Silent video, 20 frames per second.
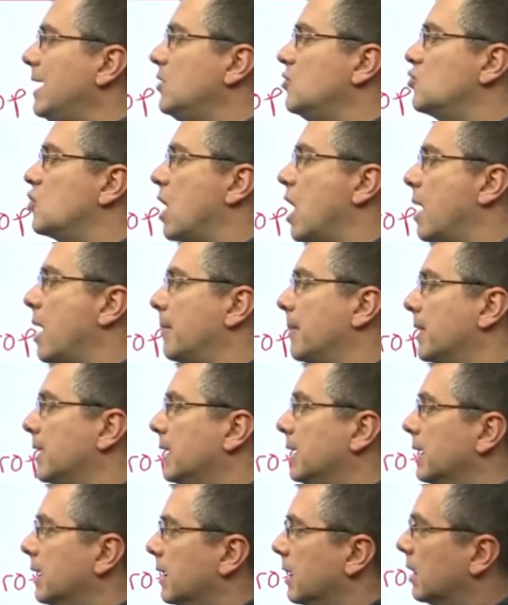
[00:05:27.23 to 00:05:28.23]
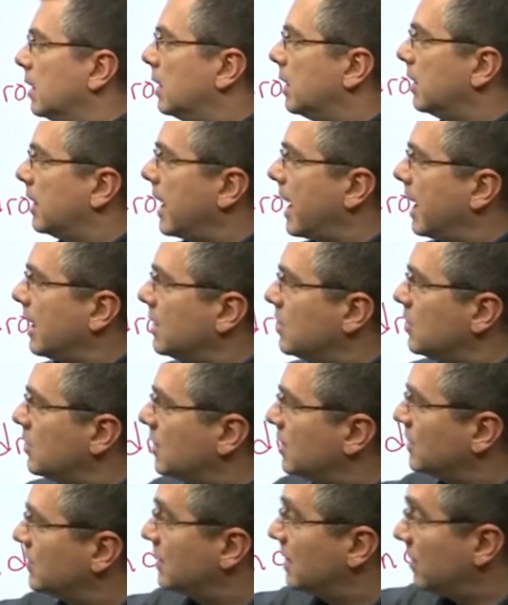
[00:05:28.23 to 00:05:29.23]
kind of liquids like
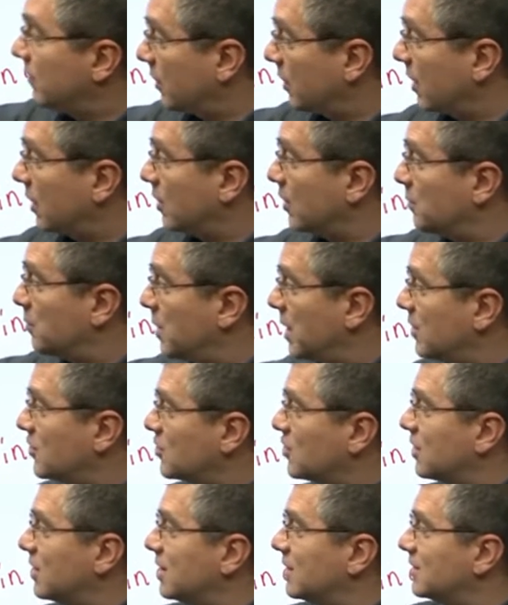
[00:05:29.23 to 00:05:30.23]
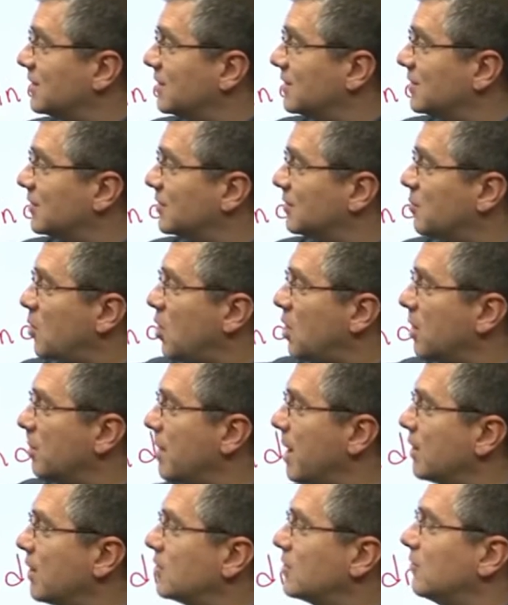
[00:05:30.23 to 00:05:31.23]
milkshake,
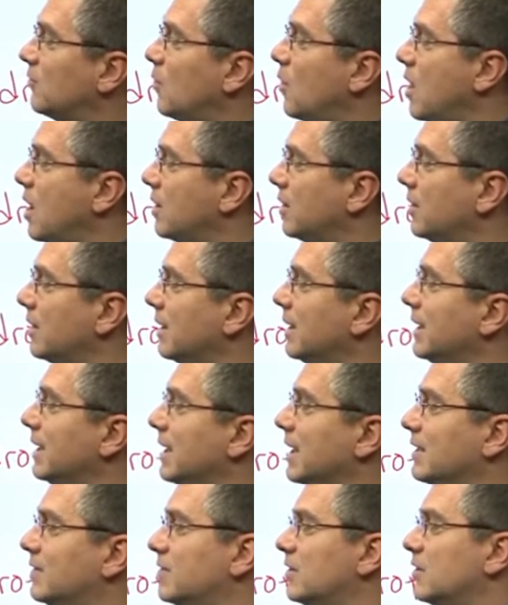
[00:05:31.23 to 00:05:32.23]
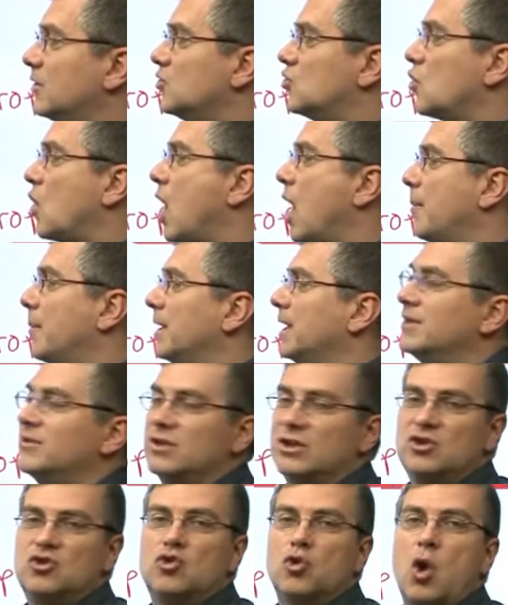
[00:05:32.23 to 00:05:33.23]
milk, water, or
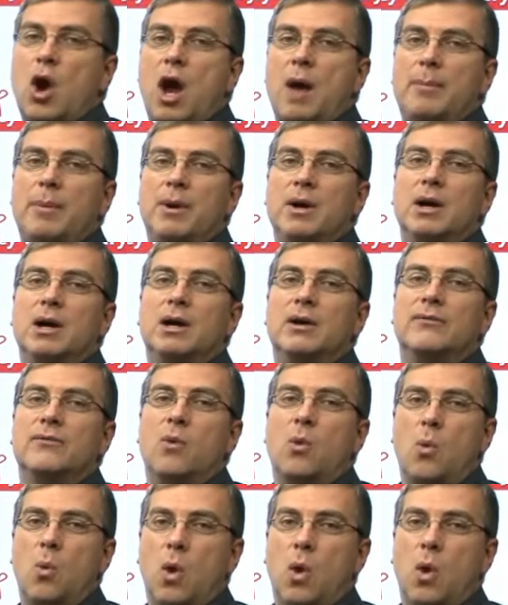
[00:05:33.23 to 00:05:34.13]
maybe juice.